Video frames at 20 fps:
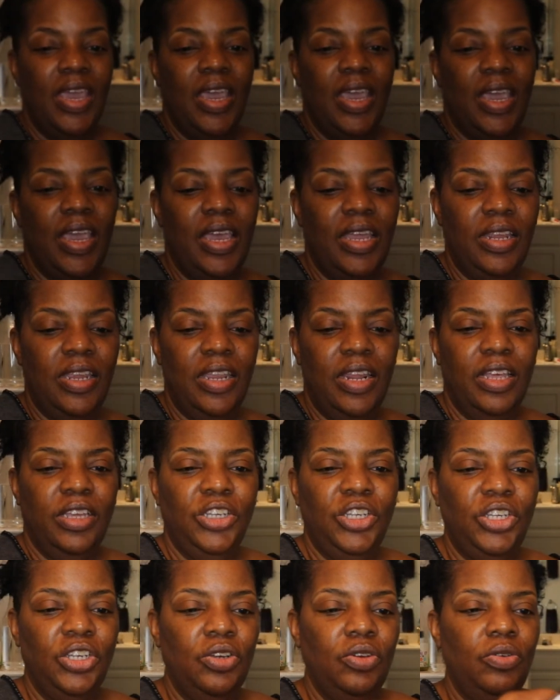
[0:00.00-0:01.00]
And did I
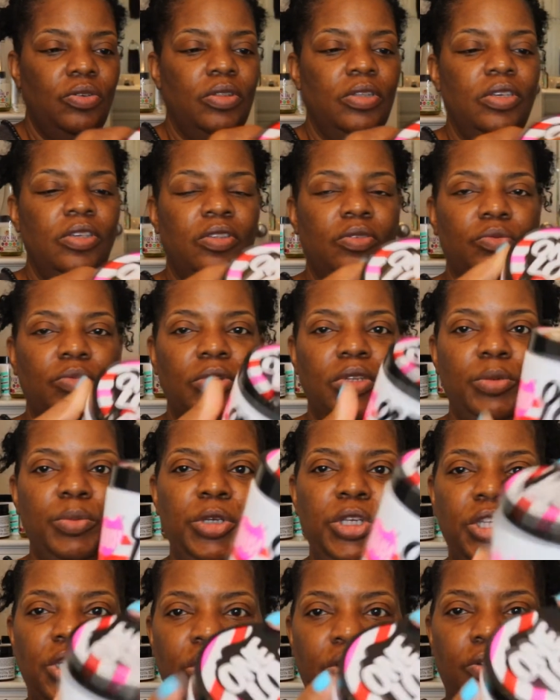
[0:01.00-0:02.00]
show you this one? Let
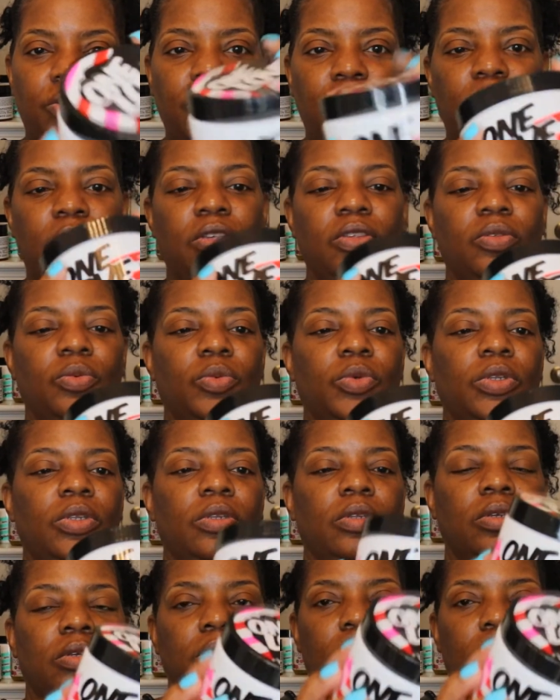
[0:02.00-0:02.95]
me show you this one.